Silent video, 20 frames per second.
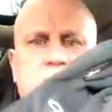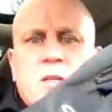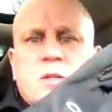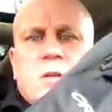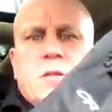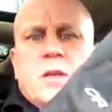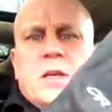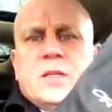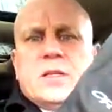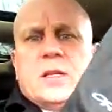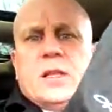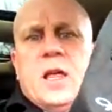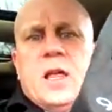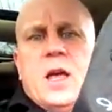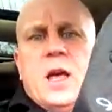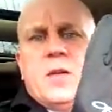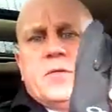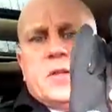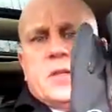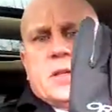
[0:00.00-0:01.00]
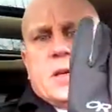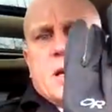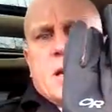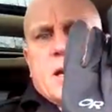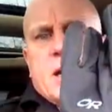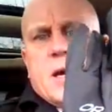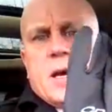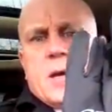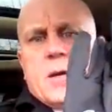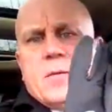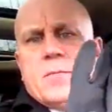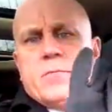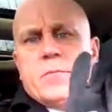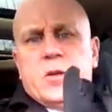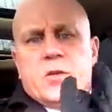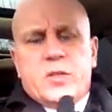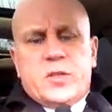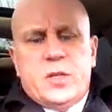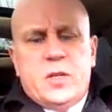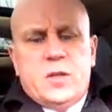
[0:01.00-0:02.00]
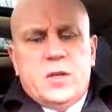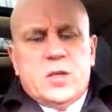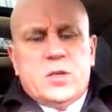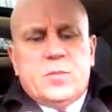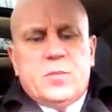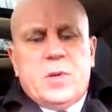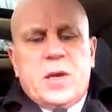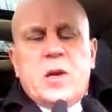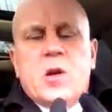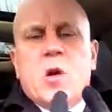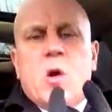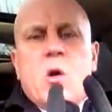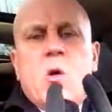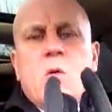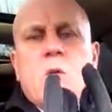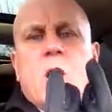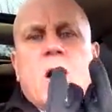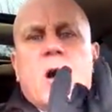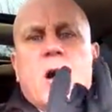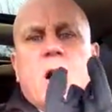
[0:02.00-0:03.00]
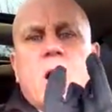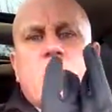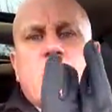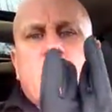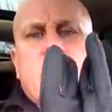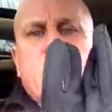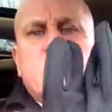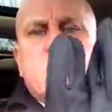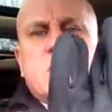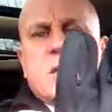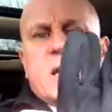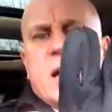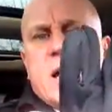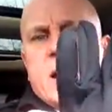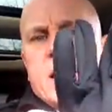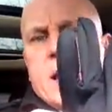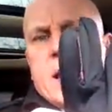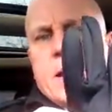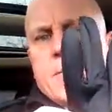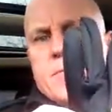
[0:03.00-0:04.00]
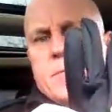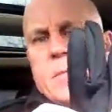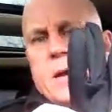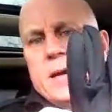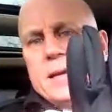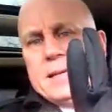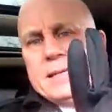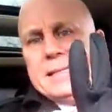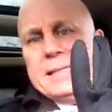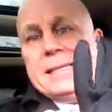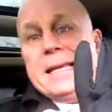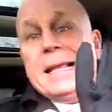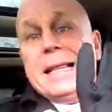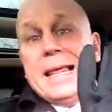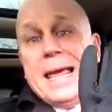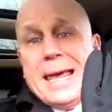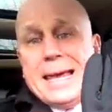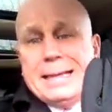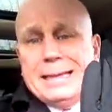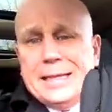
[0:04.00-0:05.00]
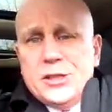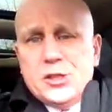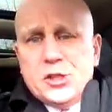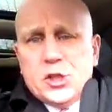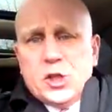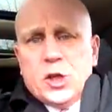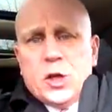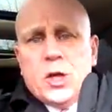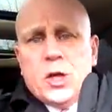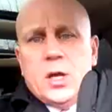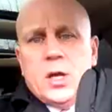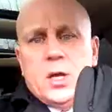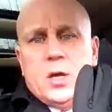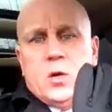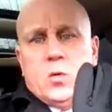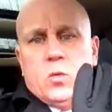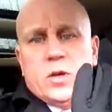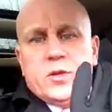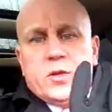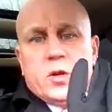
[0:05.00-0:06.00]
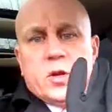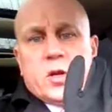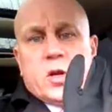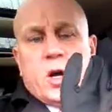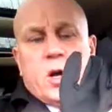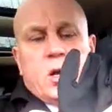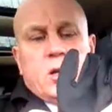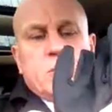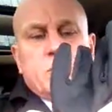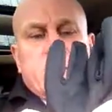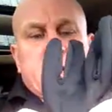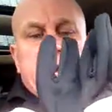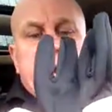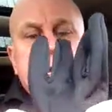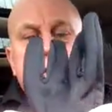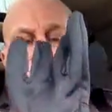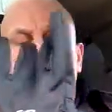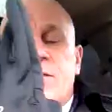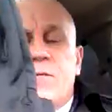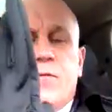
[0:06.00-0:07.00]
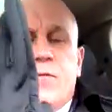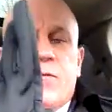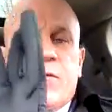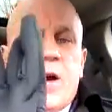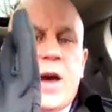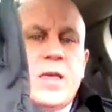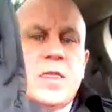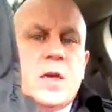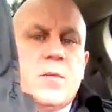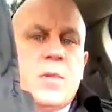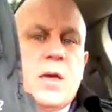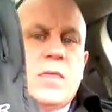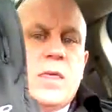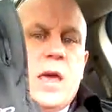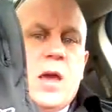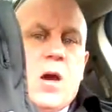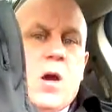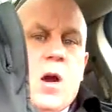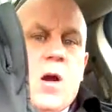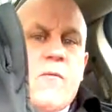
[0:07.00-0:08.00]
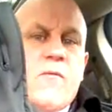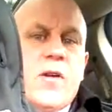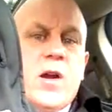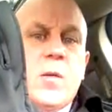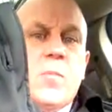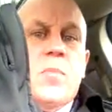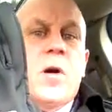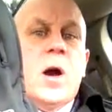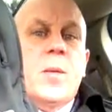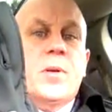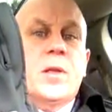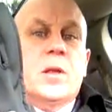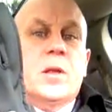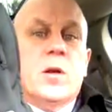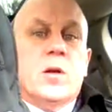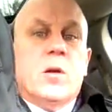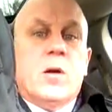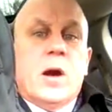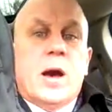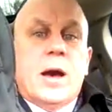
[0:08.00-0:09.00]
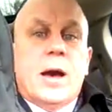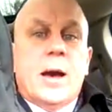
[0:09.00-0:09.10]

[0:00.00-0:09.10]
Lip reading: these are these gloves. You'll see this big OR outside. I'm not exactly sure what they're called, but I did find them, and they are a very popular